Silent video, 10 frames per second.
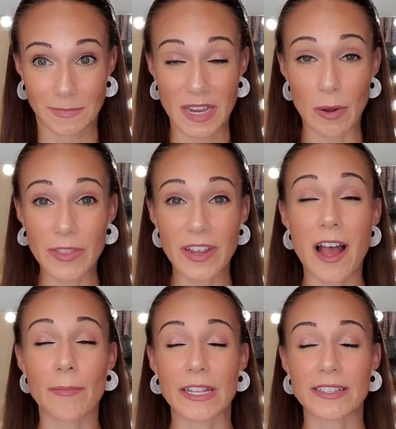Tell me in the
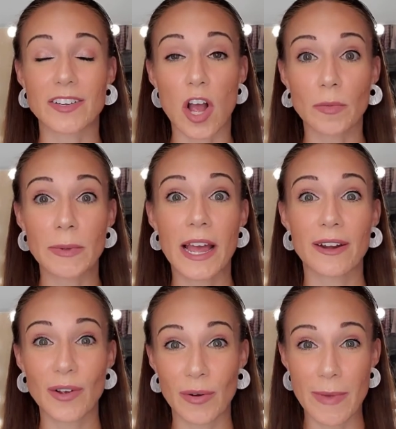comments. Talk me
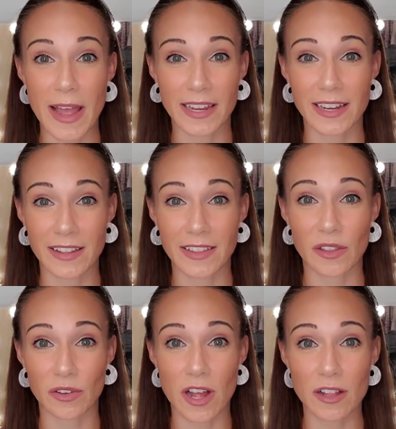out of going back and getting the
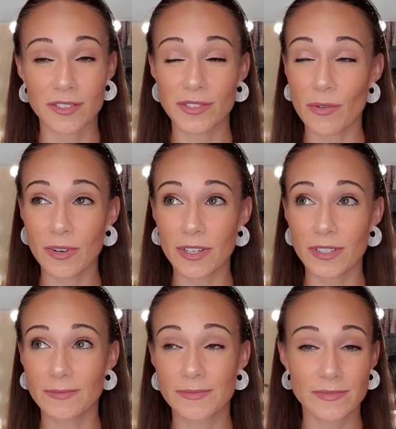other colors
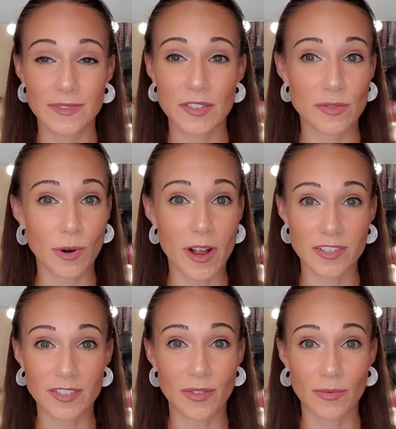or just throw
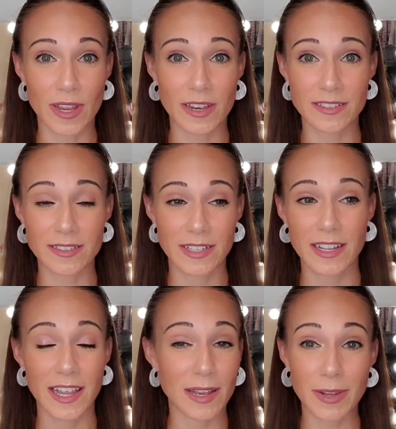caution to the wind
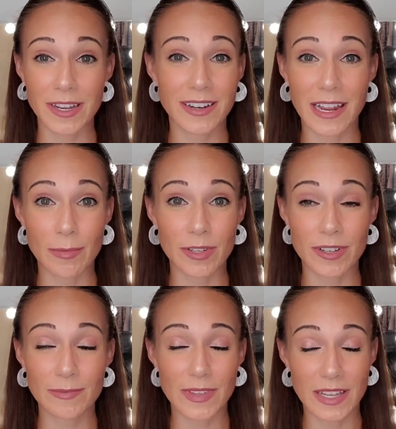and be an
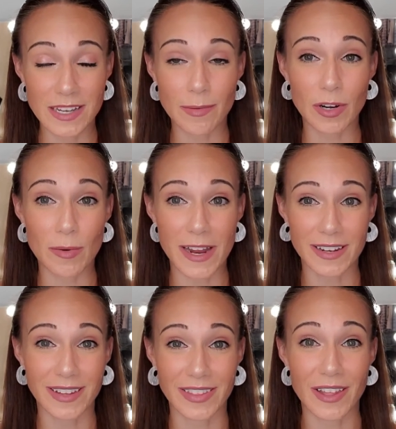enabler and tell me to go
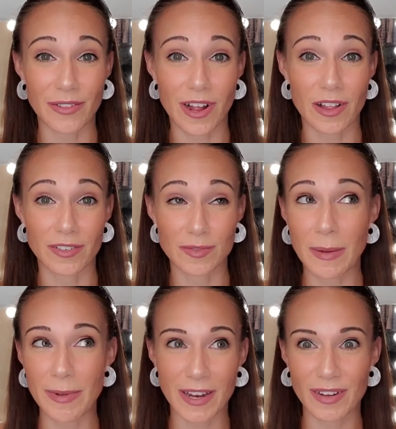back and get the other colors.
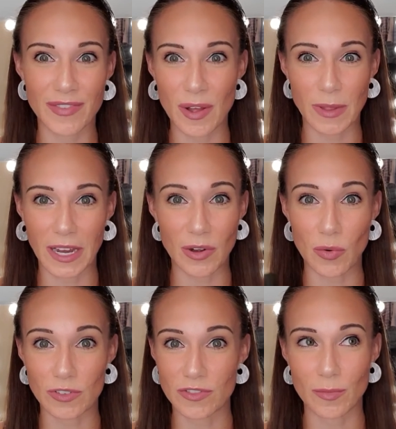Maybe I could film like a
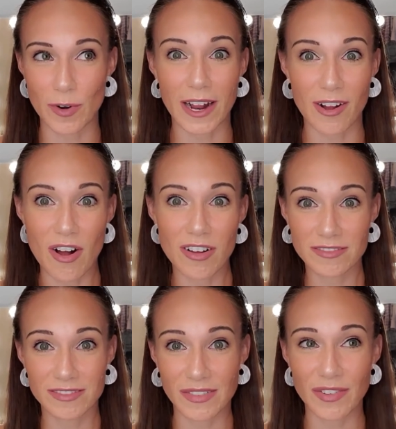Nordstrom rack
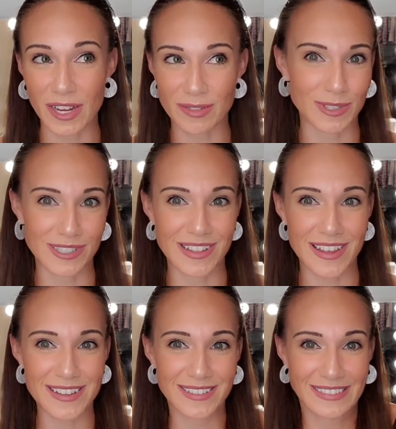haul if you guys want to see
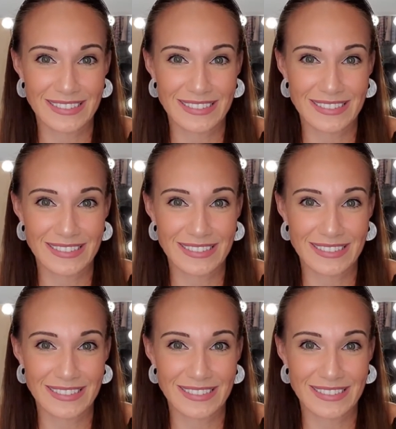that.